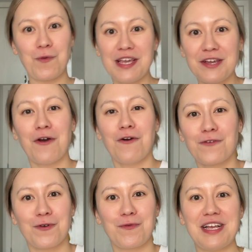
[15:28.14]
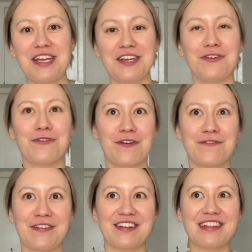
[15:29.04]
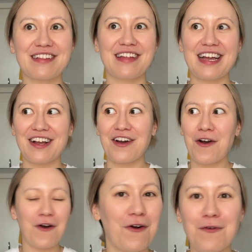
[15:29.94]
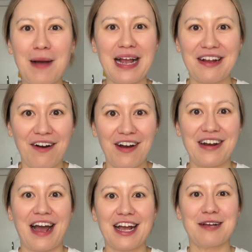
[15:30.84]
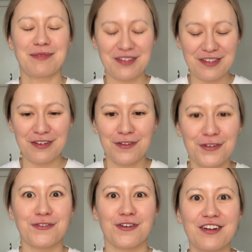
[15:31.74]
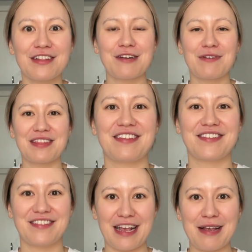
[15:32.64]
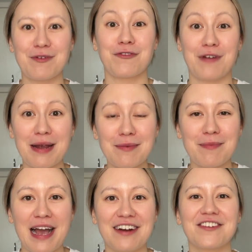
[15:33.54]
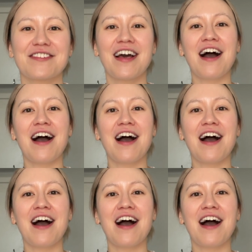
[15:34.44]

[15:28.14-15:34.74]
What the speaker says: week over week you are feeling like, oh my god, I am still struggling with the same grammar patterns,